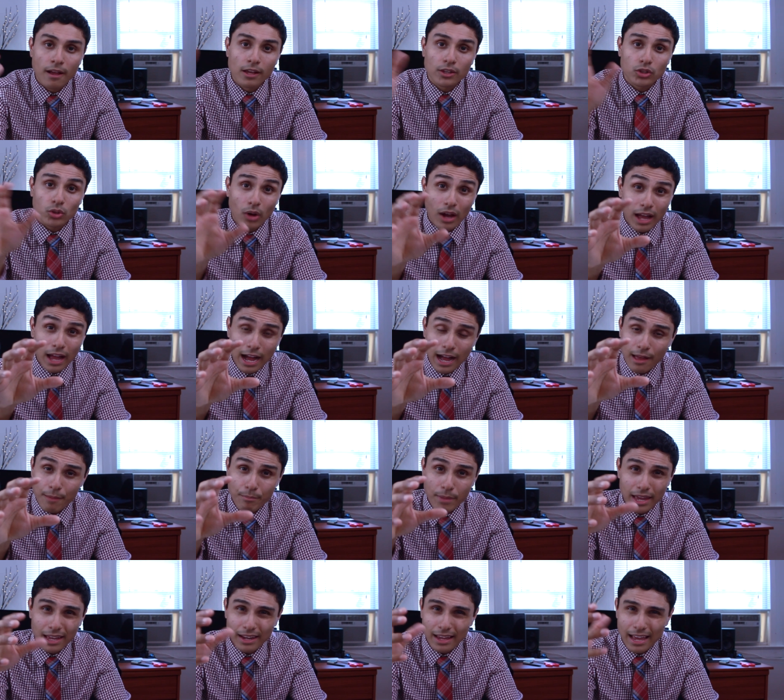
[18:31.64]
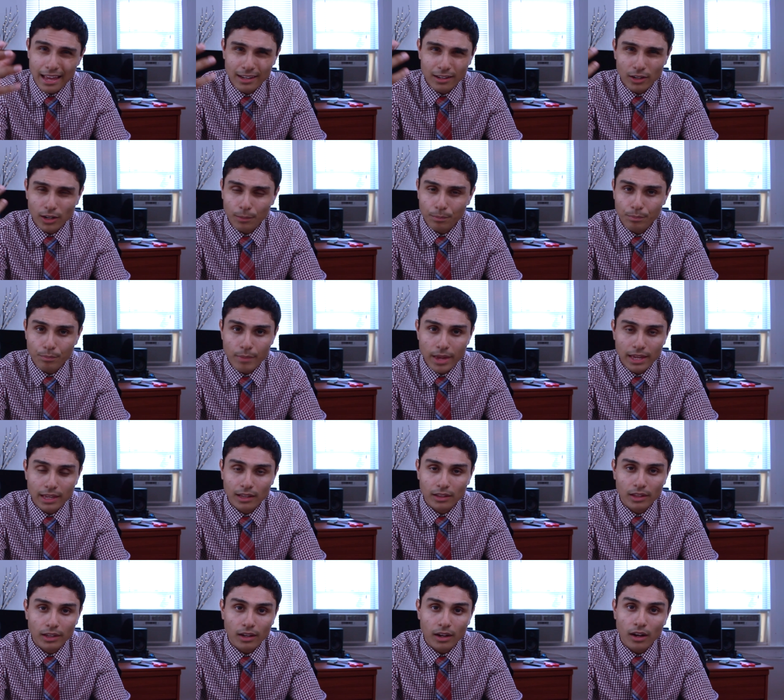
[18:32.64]
So I, I made, ended up
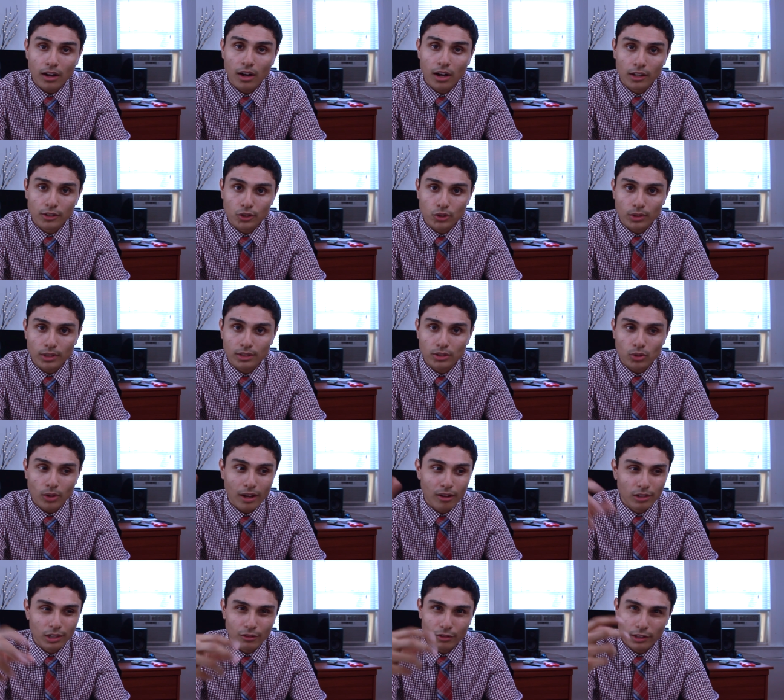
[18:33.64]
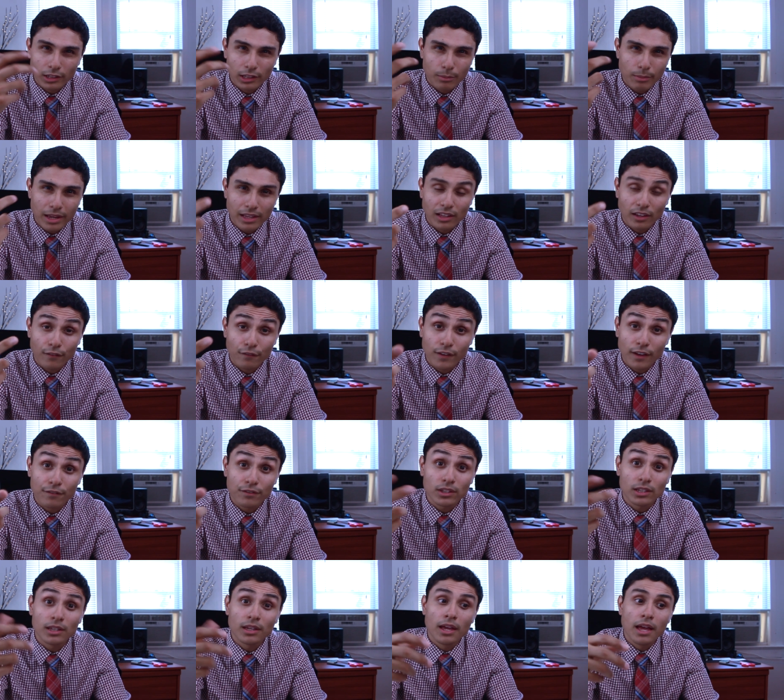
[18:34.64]
making like one hundred. So I only really made like
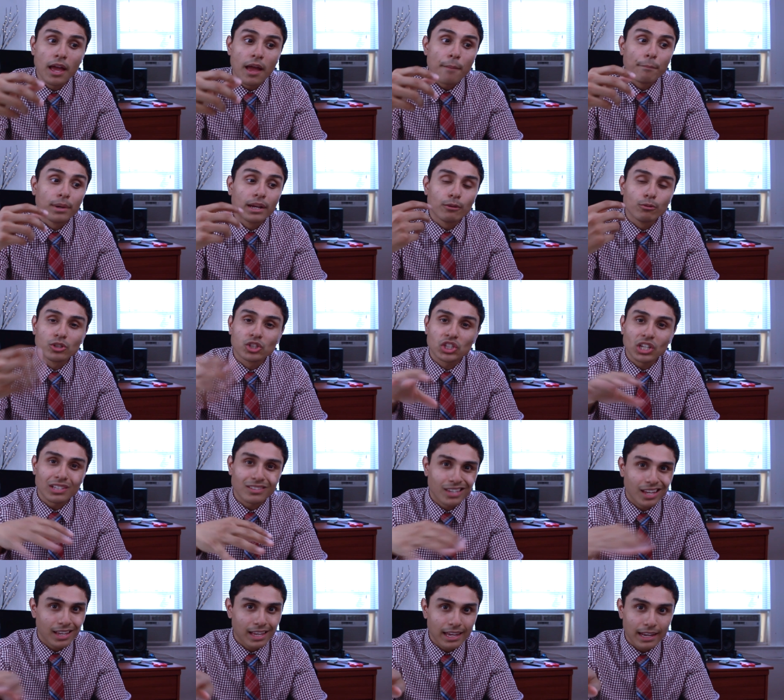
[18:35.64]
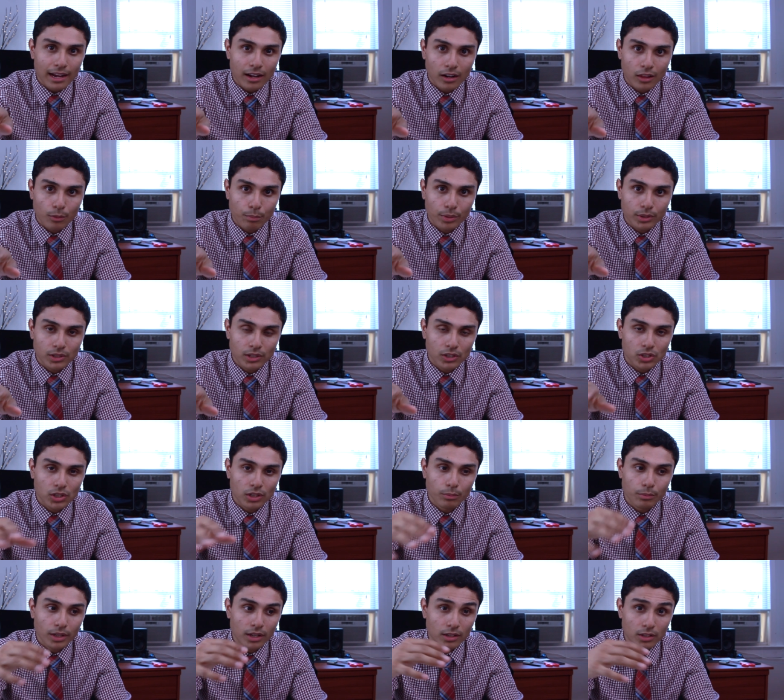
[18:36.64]
fifty. But it was just to get out of the
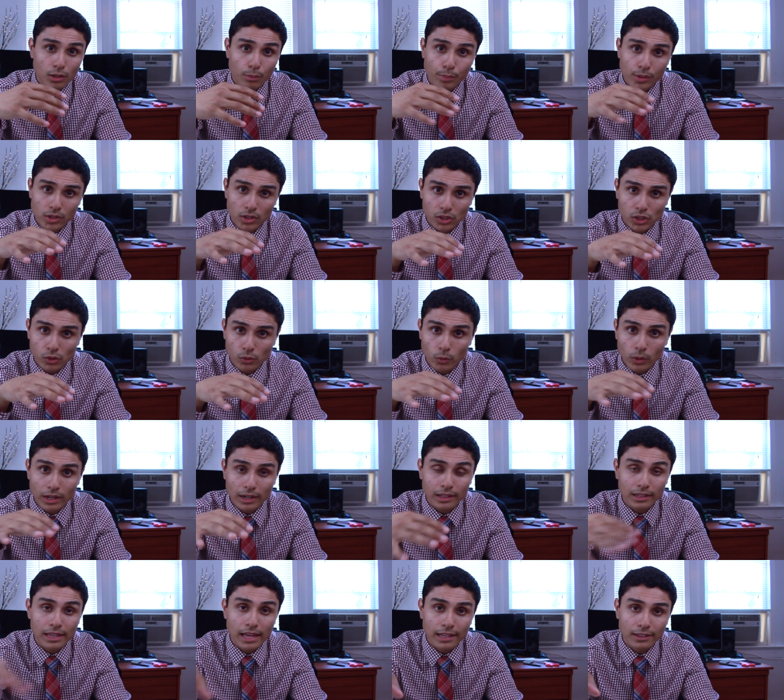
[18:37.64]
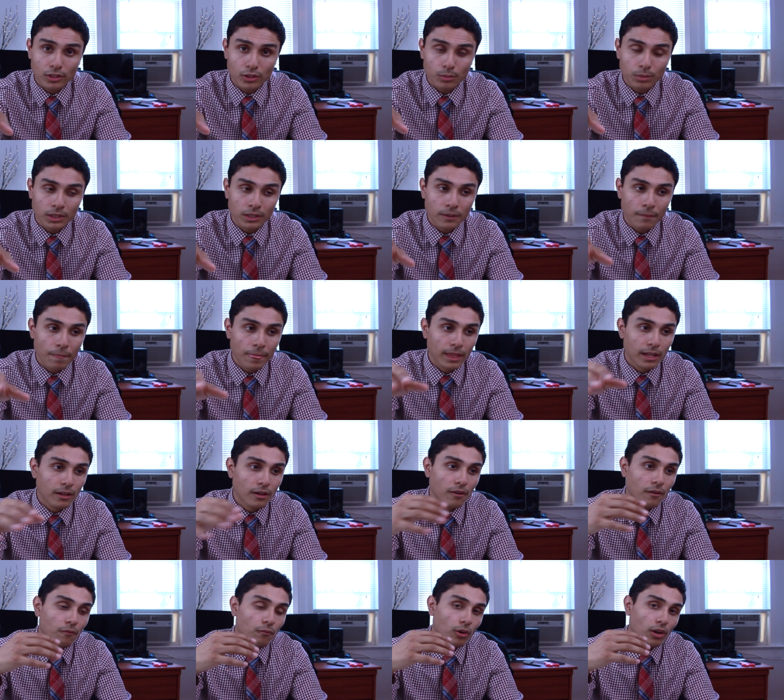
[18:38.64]
position because the position went against me,
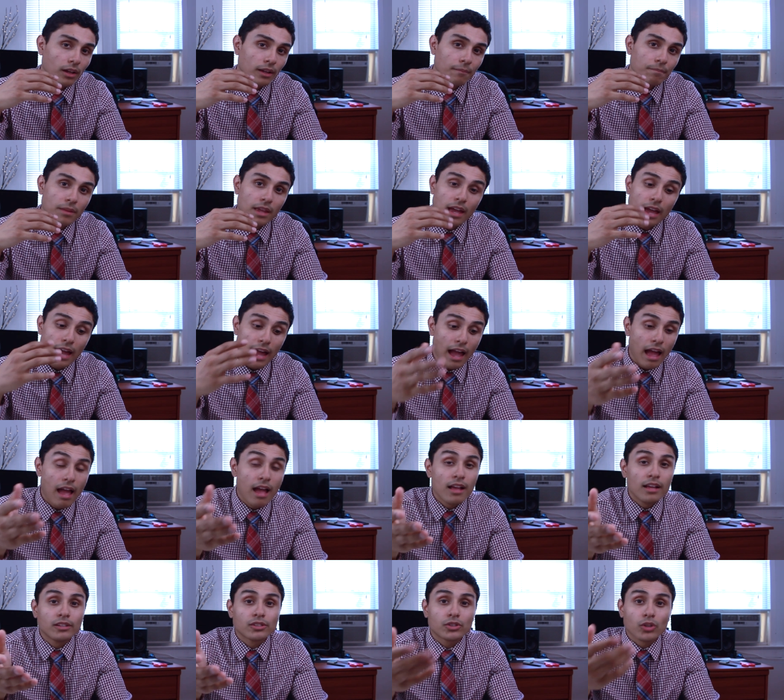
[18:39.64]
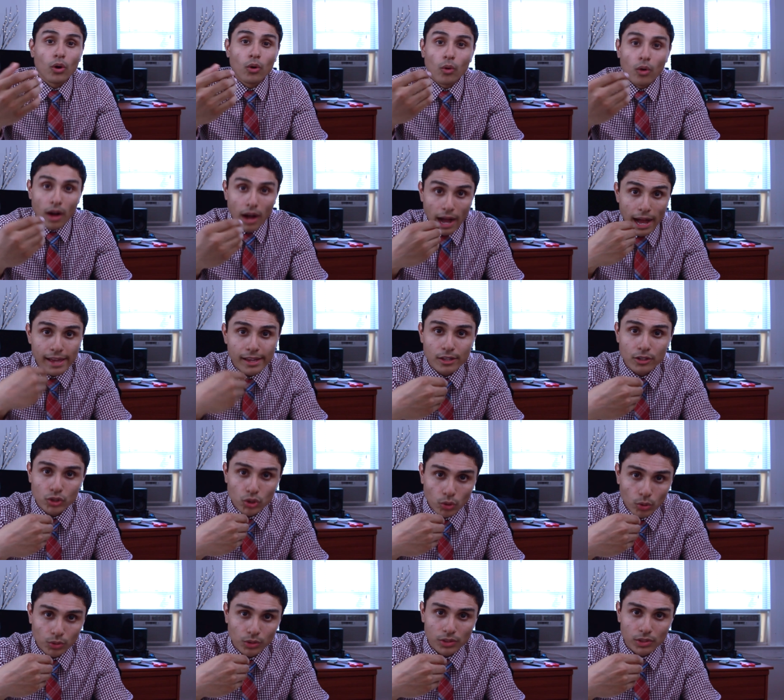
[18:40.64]
right? So I
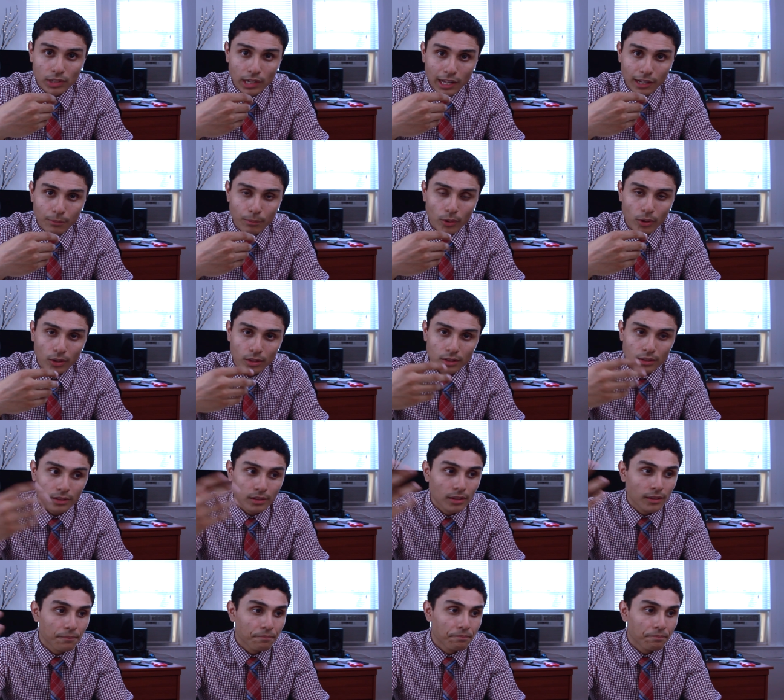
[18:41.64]
controlled the stock market.